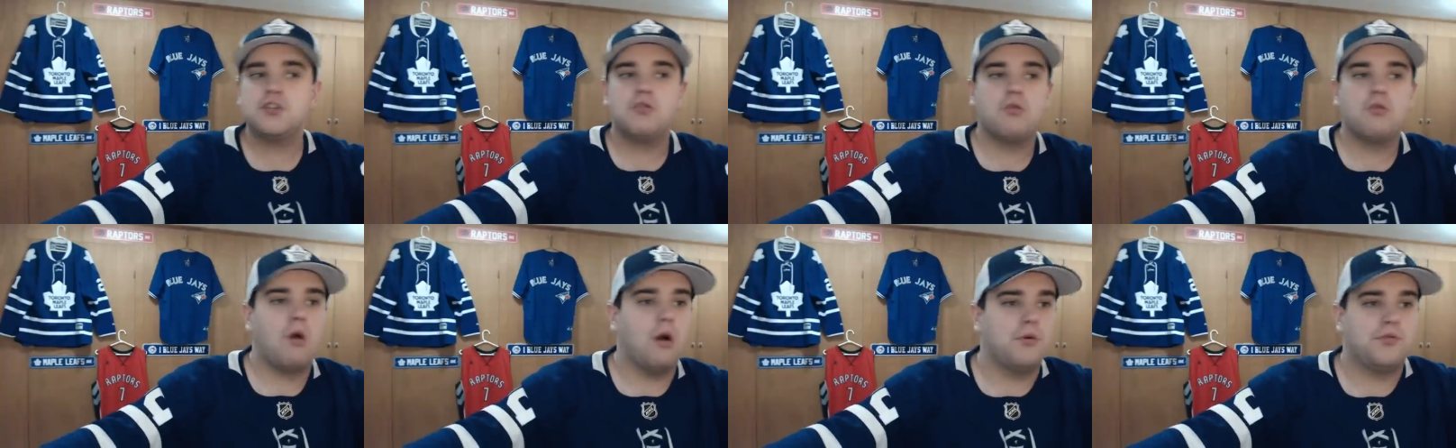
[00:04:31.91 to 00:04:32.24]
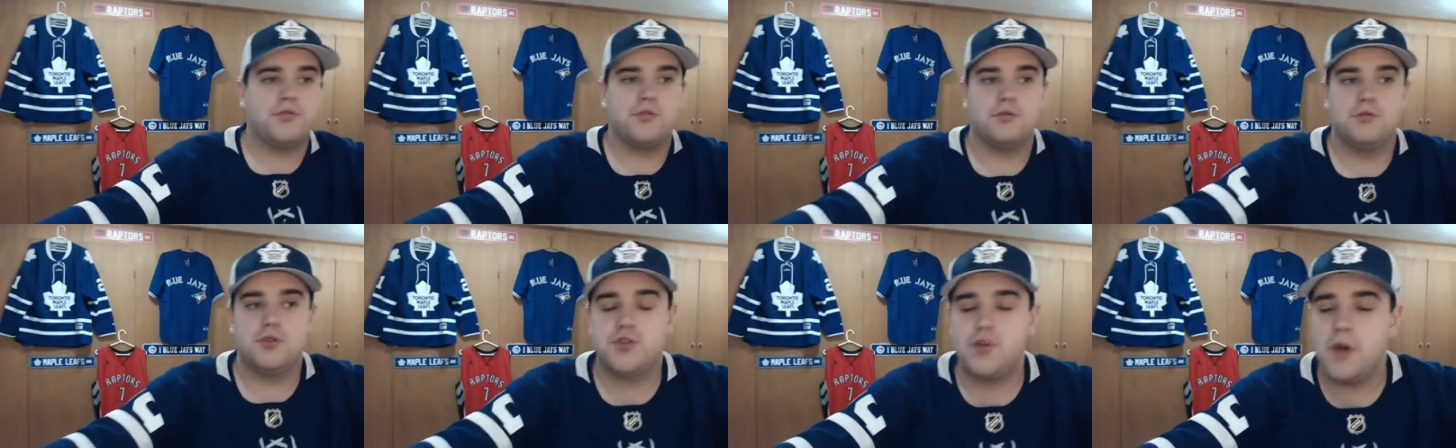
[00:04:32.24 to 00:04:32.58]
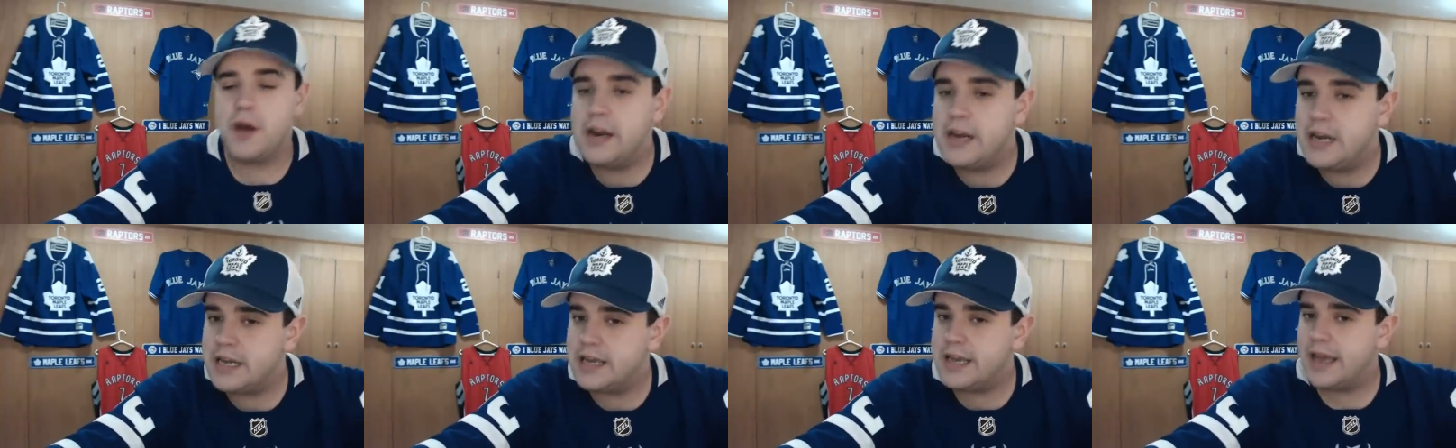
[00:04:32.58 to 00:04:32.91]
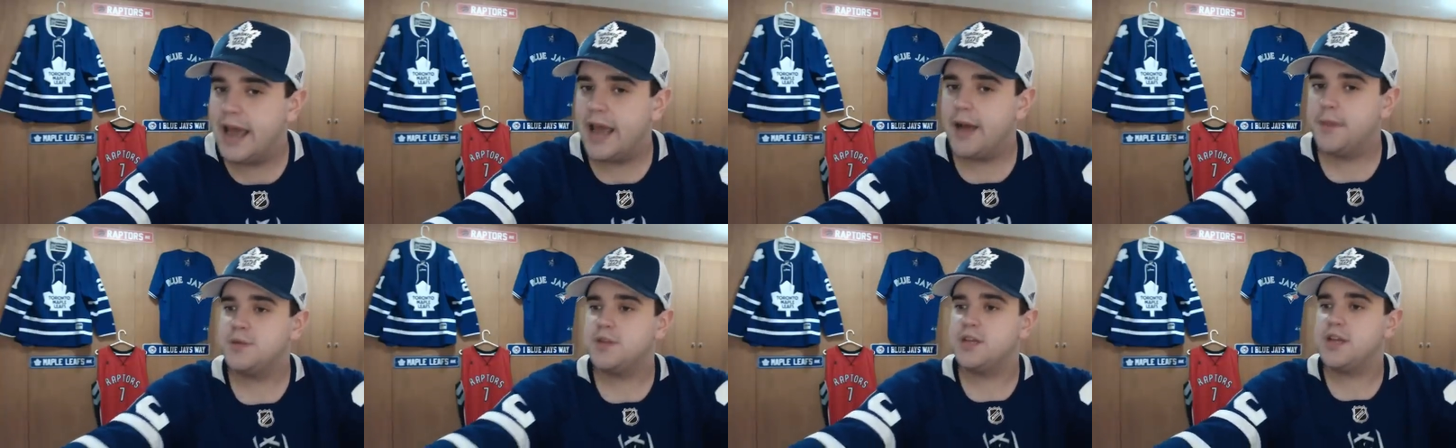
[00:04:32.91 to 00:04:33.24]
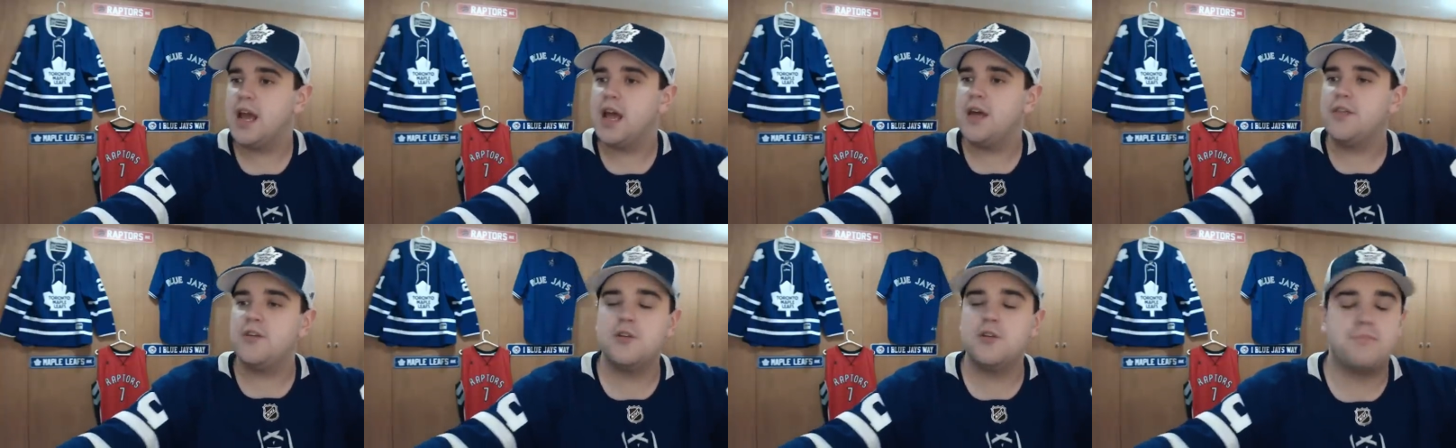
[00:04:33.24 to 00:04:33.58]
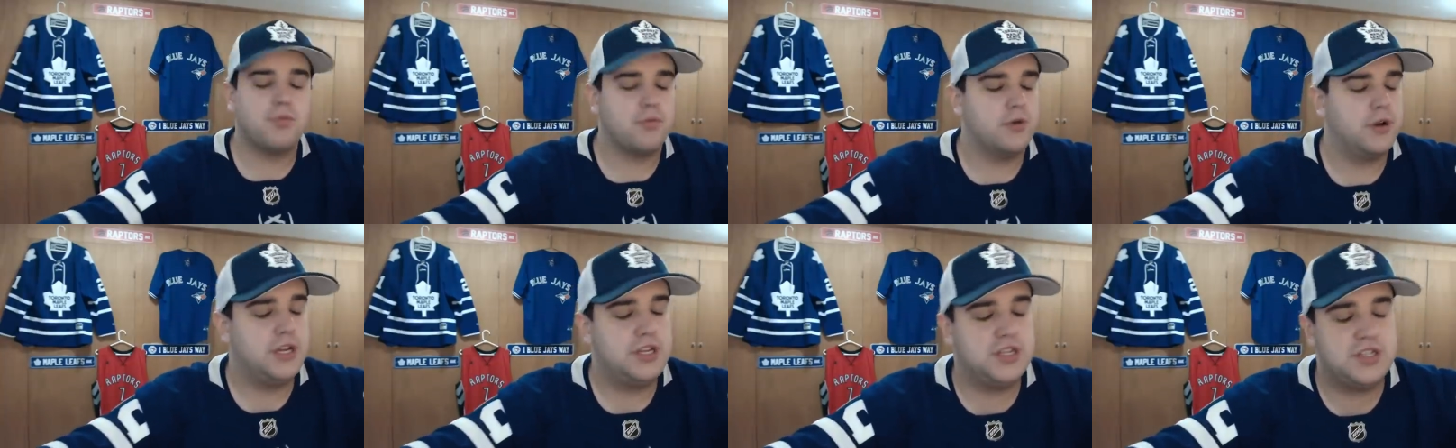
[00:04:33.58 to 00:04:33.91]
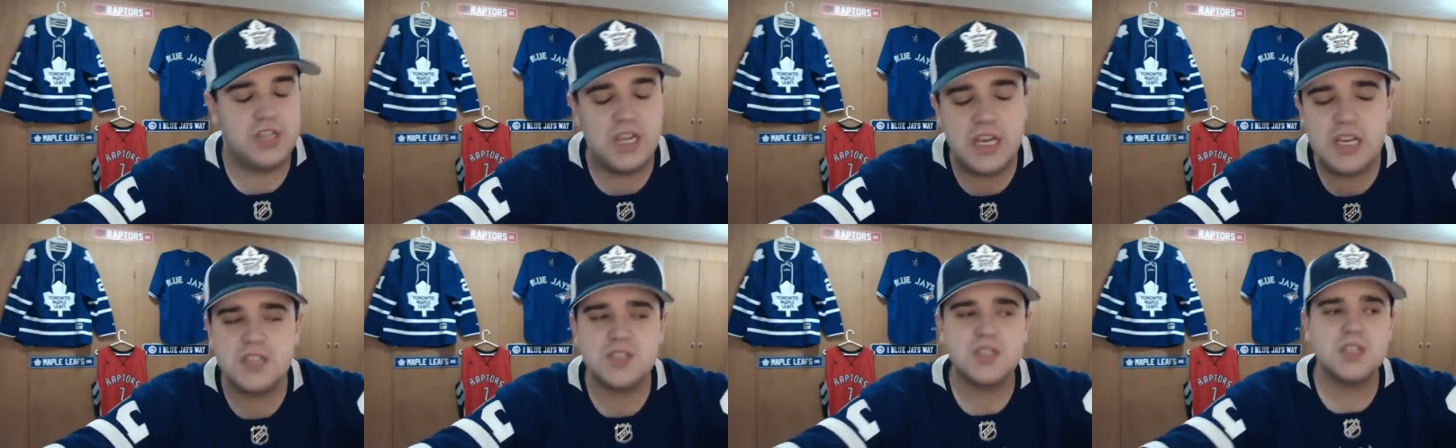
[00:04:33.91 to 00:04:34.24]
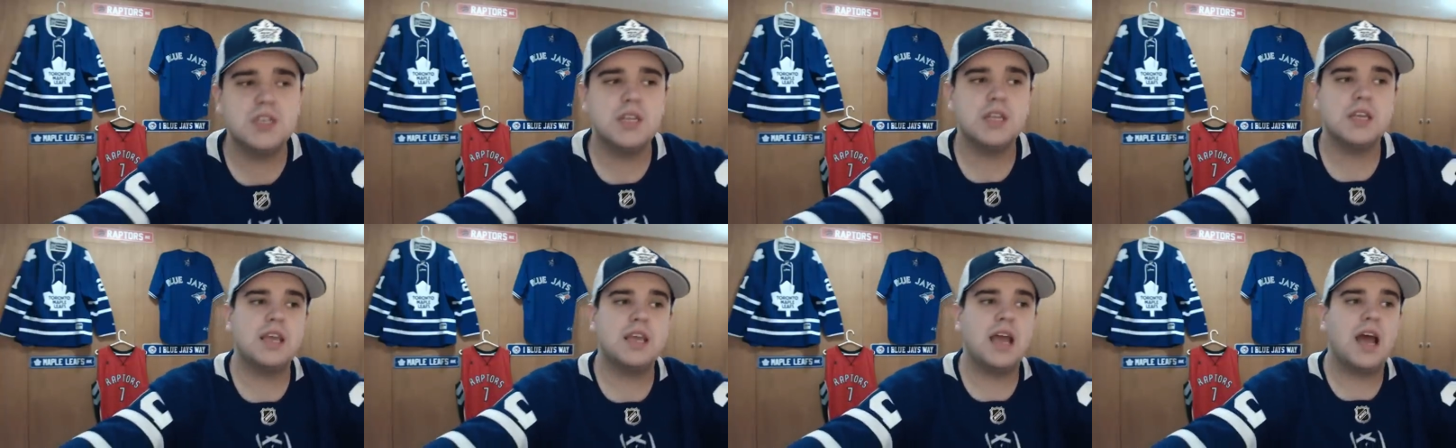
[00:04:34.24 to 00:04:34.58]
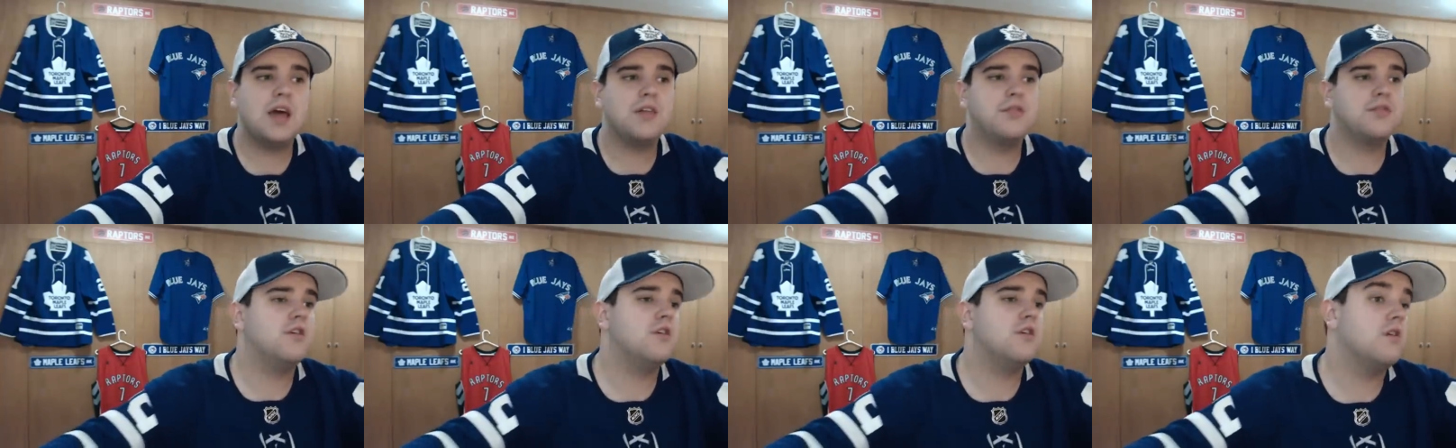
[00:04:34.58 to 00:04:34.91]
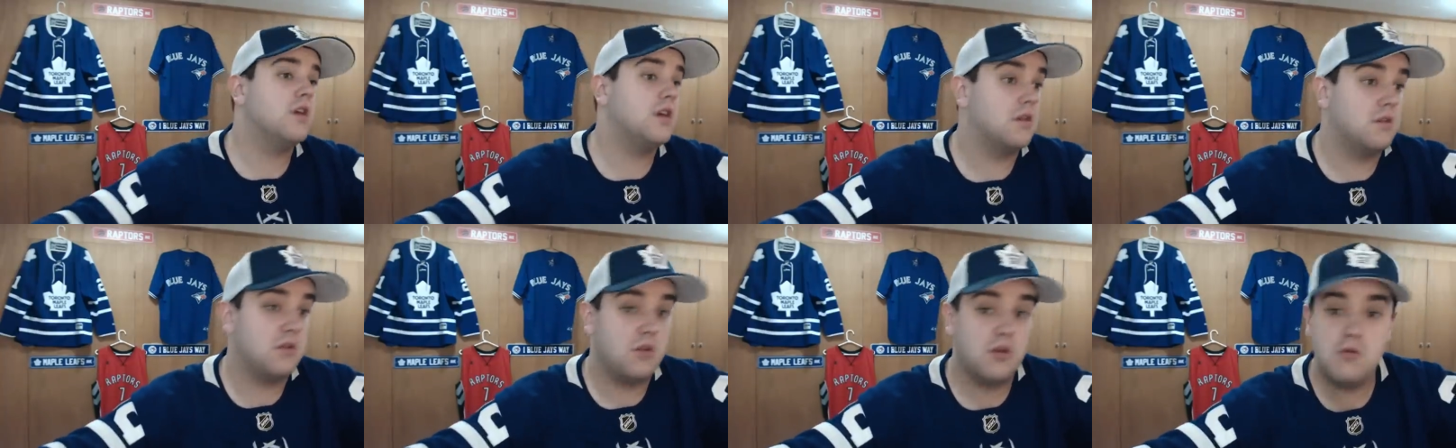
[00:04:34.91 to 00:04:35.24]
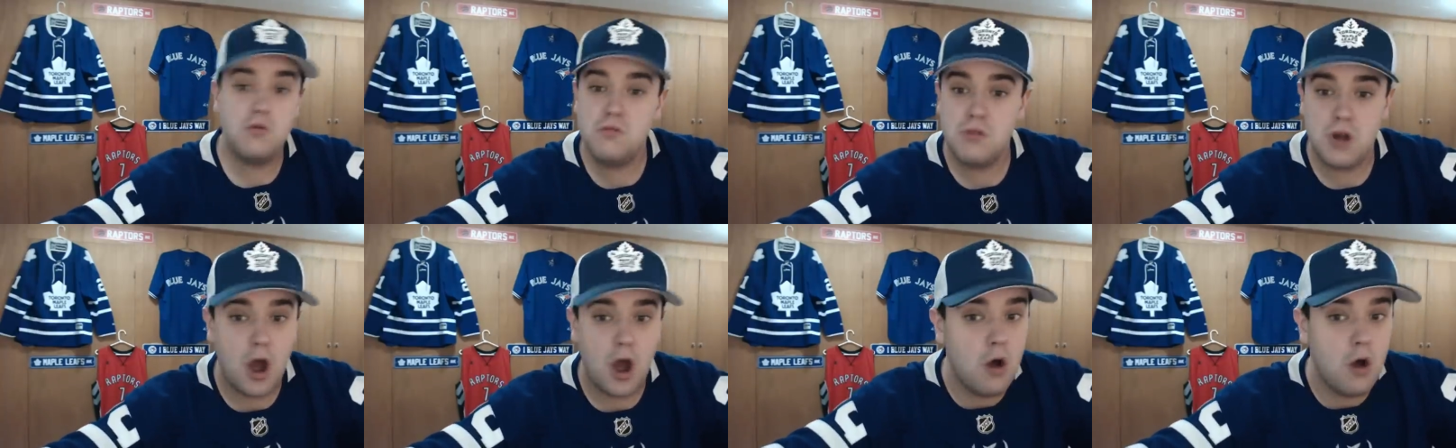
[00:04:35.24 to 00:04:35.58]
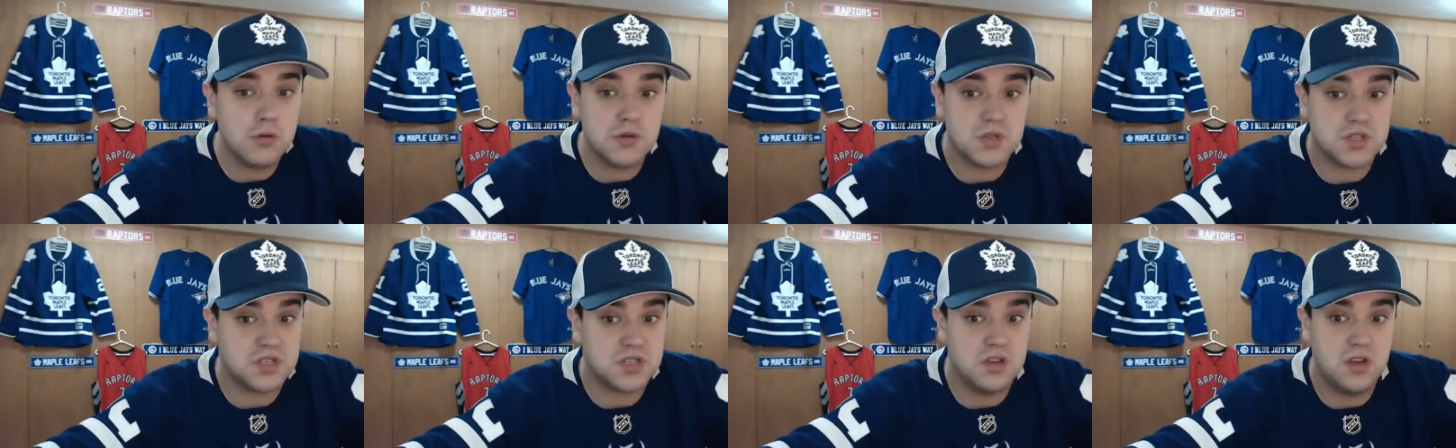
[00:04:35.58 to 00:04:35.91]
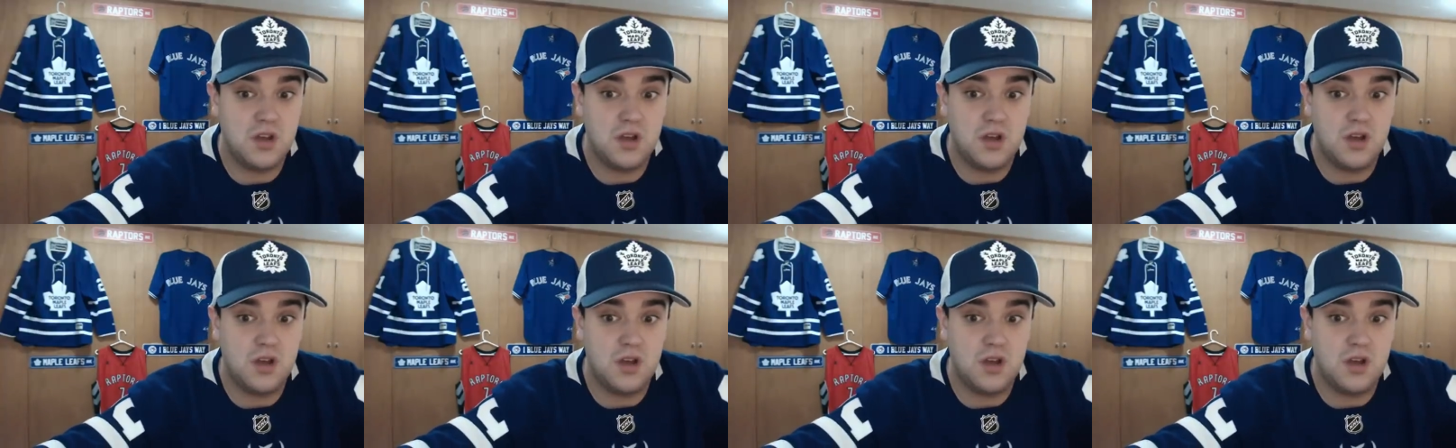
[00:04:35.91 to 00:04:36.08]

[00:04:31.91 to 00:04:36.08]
grow up through training camp together, preseason together, and who knows?